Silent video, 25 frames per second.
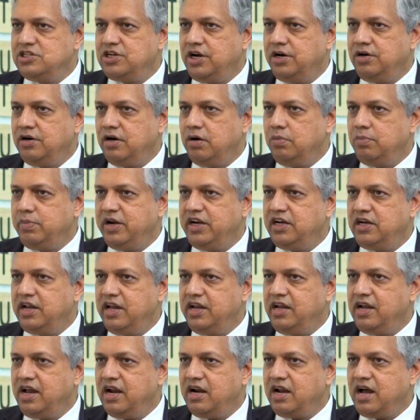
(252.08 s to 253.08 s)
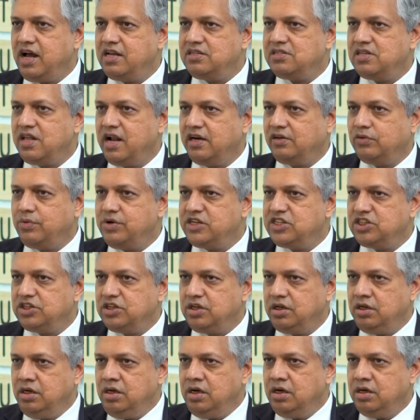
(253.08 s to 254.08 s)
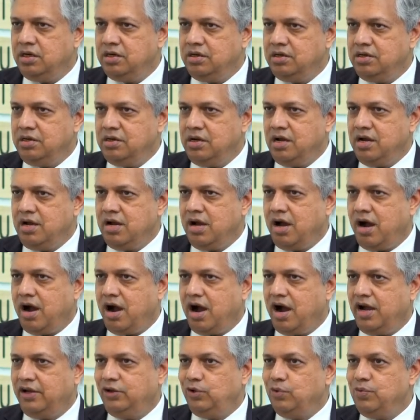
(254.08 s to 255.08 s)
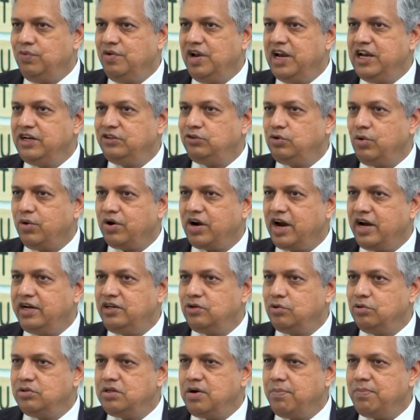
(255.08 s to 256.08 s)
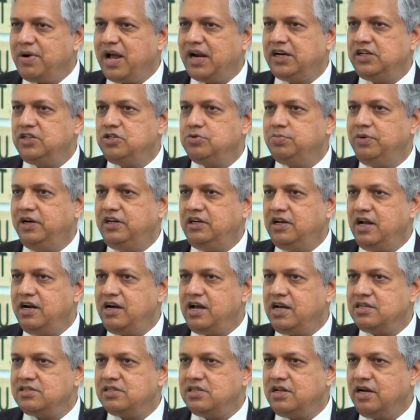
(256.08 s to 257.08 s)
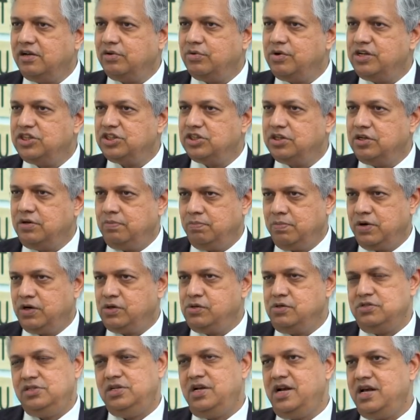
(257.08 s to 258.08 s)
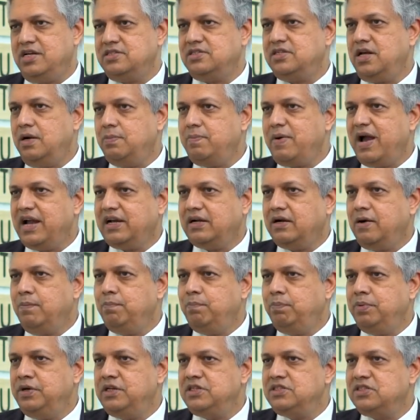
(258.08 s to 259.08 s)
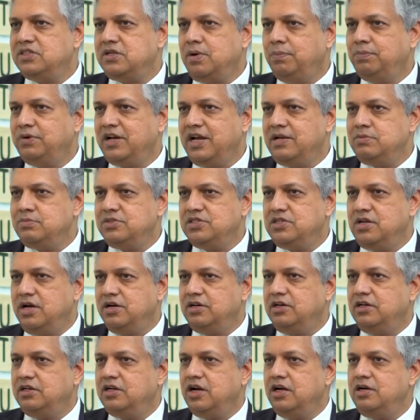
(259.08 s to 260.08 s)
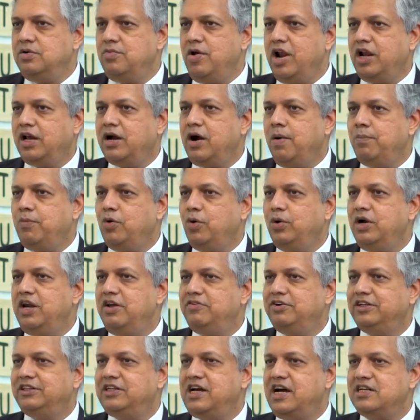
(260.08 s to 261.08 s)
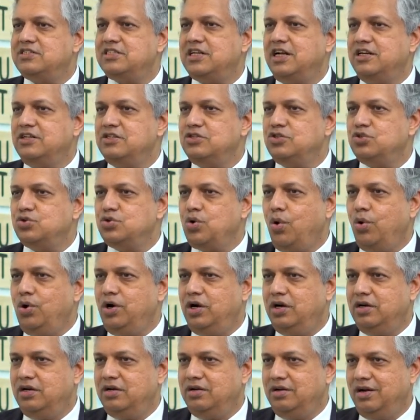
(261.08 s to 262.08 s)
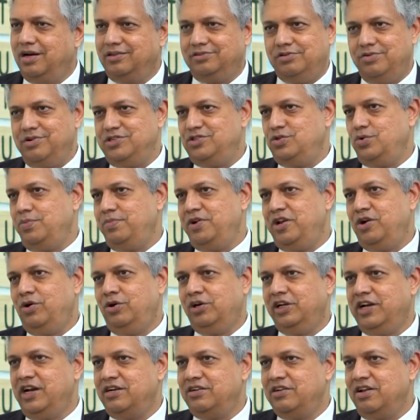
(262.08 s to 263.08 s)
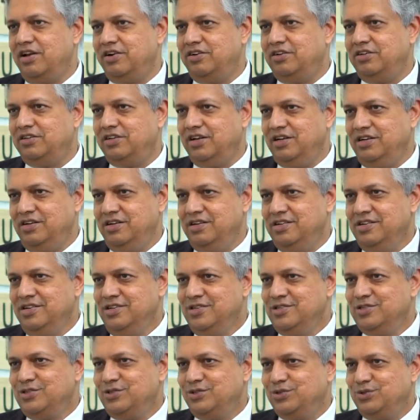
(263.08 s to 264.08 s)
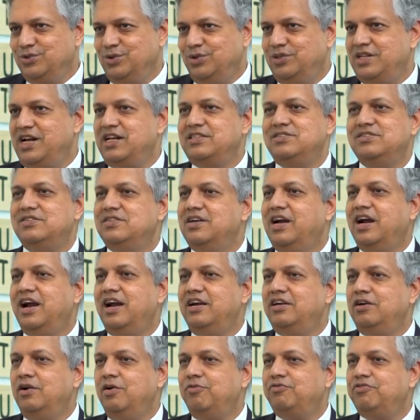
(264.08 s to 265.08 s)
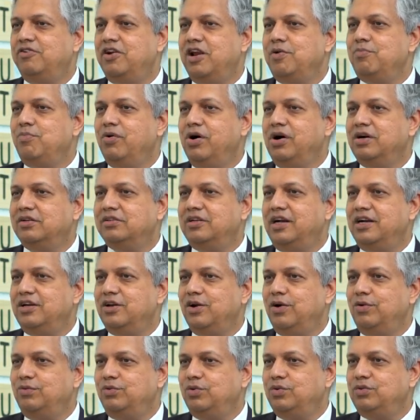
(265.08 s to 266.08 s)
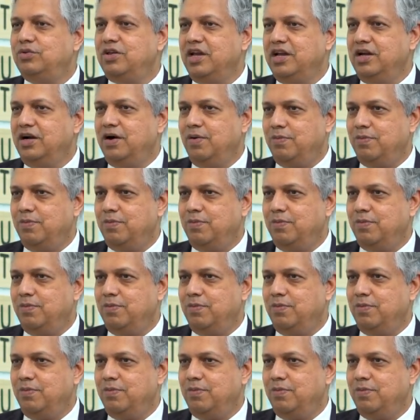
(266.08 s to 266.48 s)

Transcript: general meeting and ask that question? Are you willing to write to the management and ask that question? Because in asset backed companies, sometimes the return will come only when the asset is sold. Otherwise, you may not get the return. So that's the kind of framework that you have to think